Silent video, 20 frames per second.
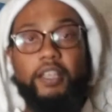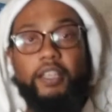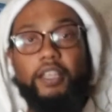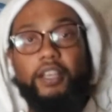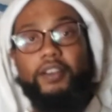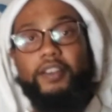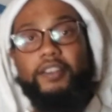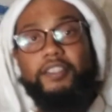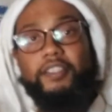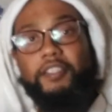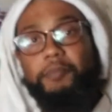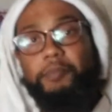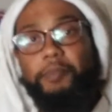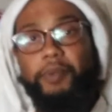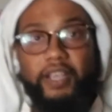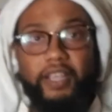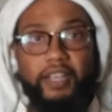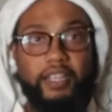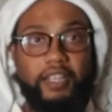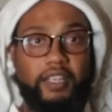Yo, this is
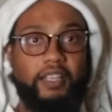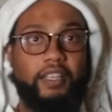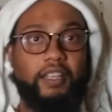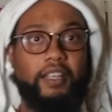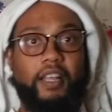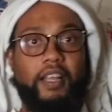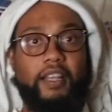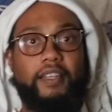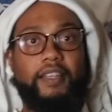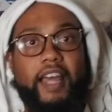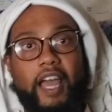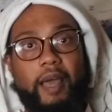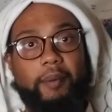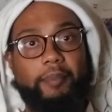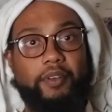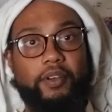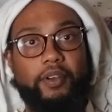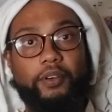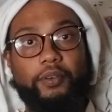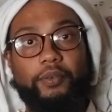PD Lab
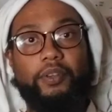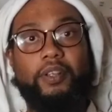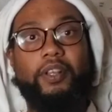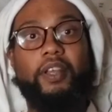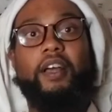Coat.